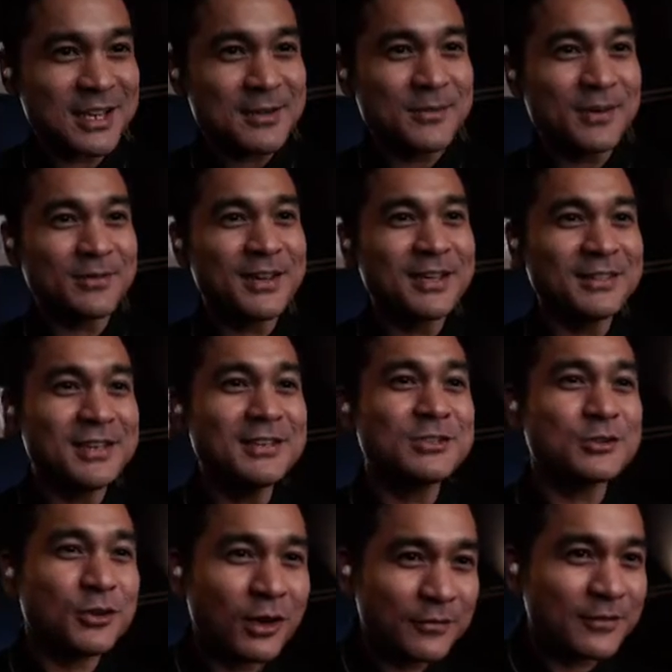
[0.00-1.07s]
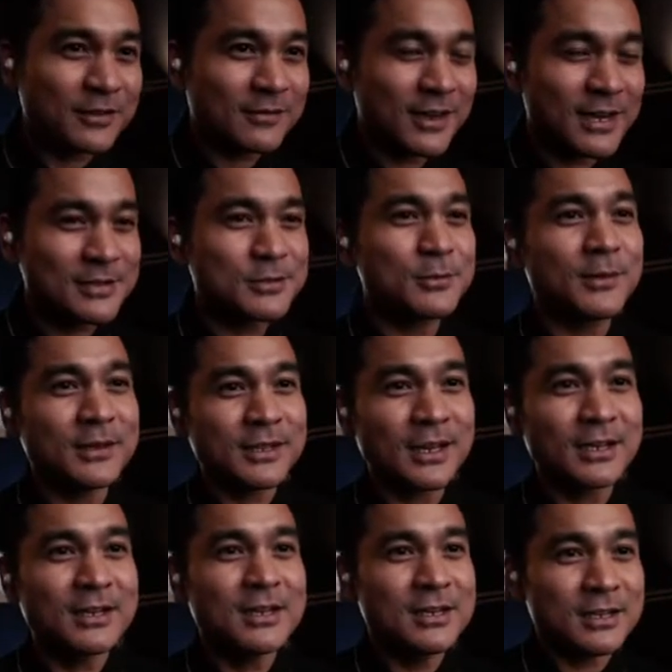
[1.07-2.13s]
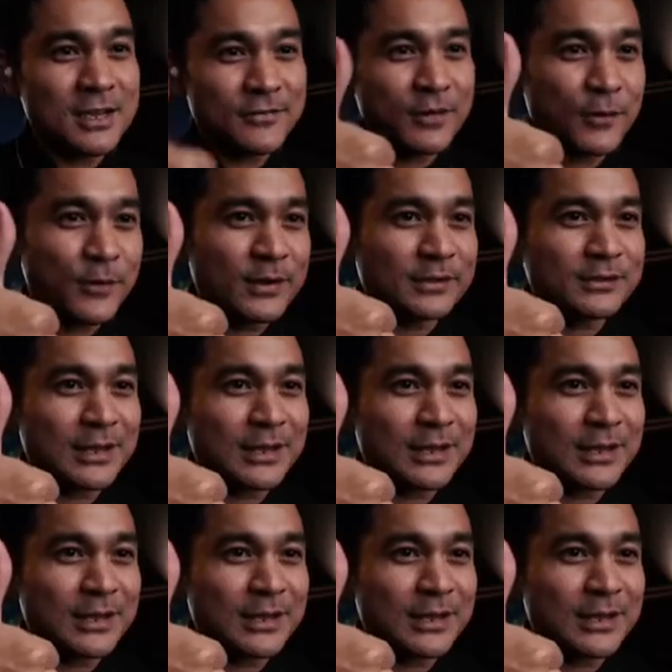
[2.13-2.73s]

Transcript: And every crash course is only at 1 hour.